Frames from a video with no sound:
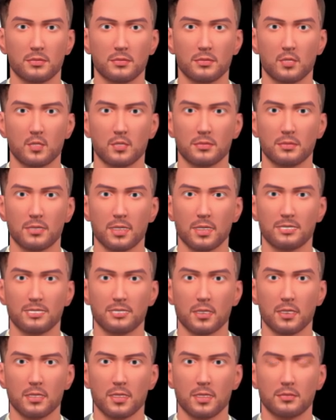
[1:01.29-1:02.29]
Another
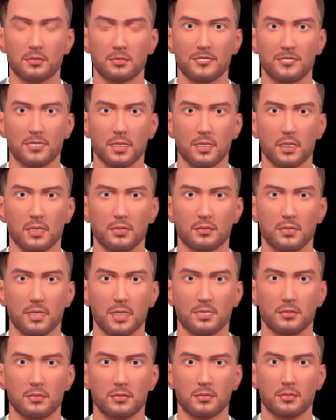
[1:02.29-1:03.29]
exception for debt
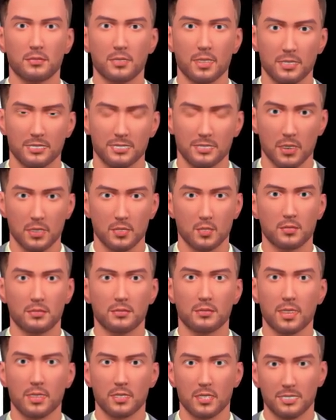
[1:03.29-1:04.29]
instruments, the
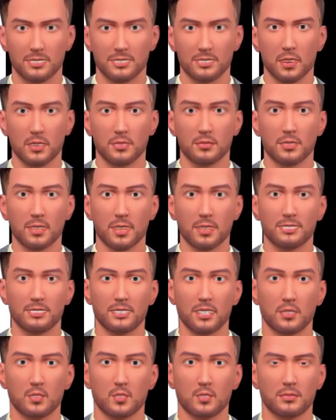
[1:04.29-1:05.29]
20% rule does not apply
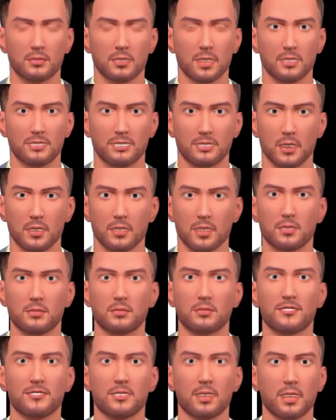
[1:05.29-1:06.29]
if the strategy
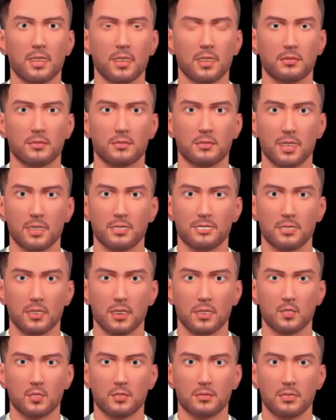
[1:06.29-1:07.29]
invests in government
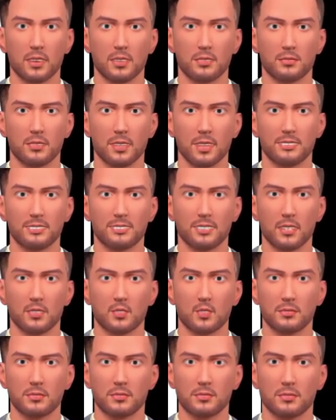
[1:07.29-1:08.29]
securities and treasury
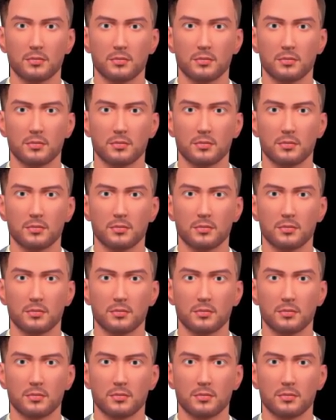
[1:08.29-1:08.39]
bills.